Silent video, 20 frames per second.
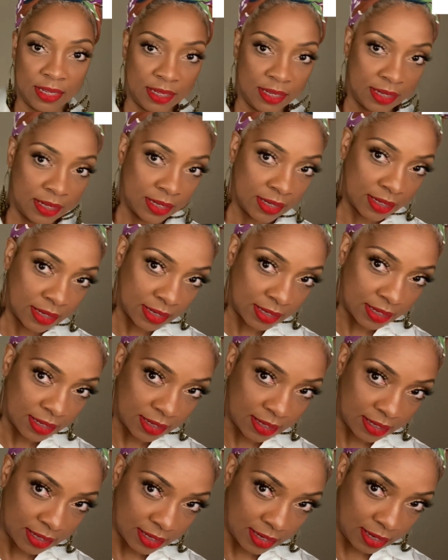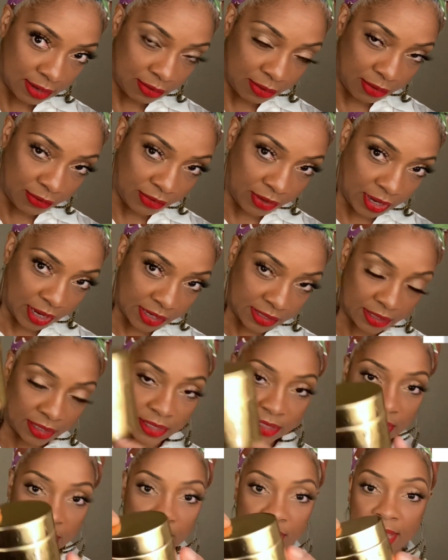I don't know if you guys can
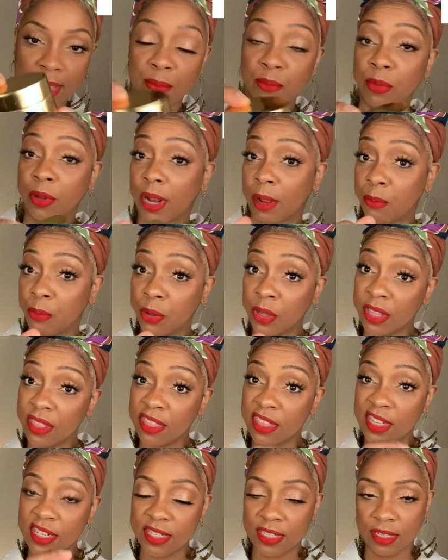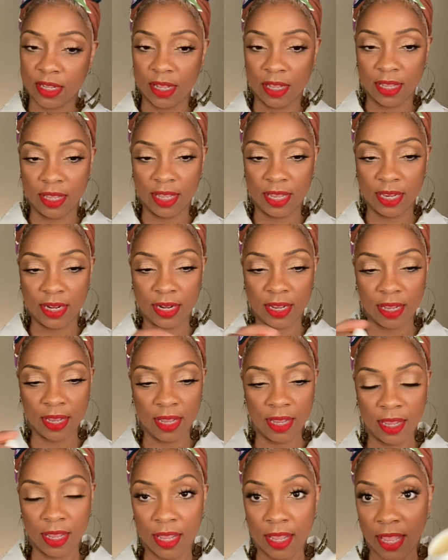see that, but I put this on
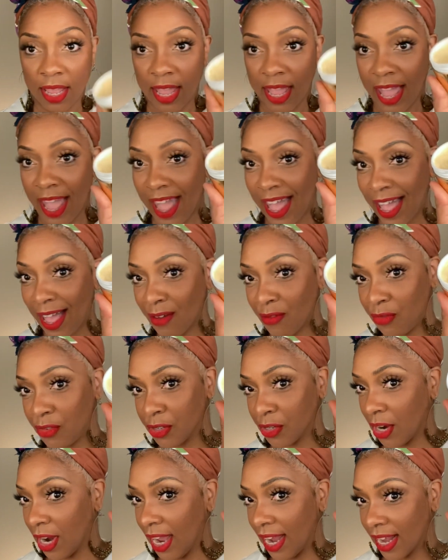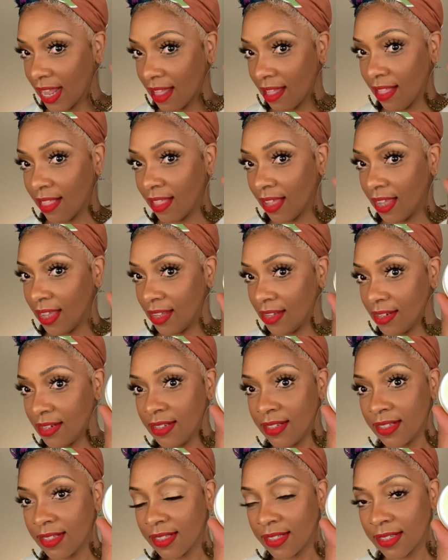after I cleanse.